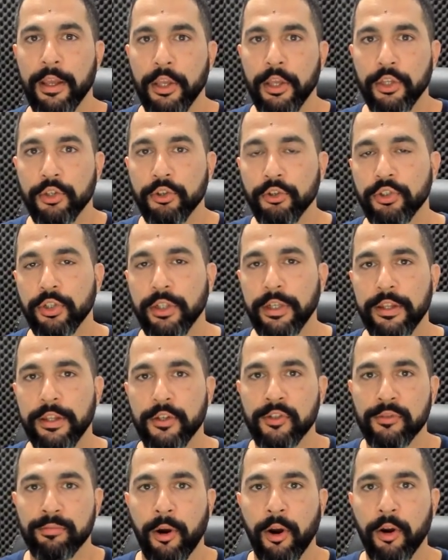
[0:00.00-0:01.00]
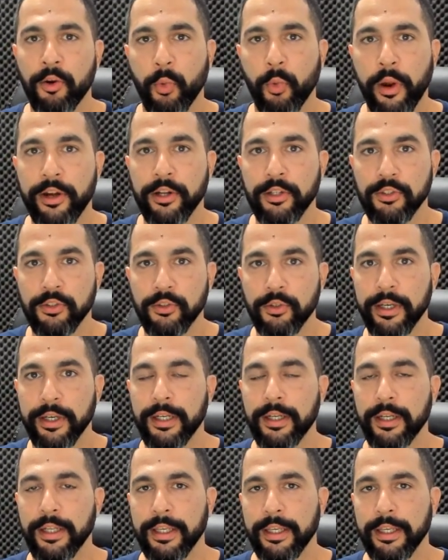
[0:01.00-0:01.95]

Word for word: Usually, the smart way to do it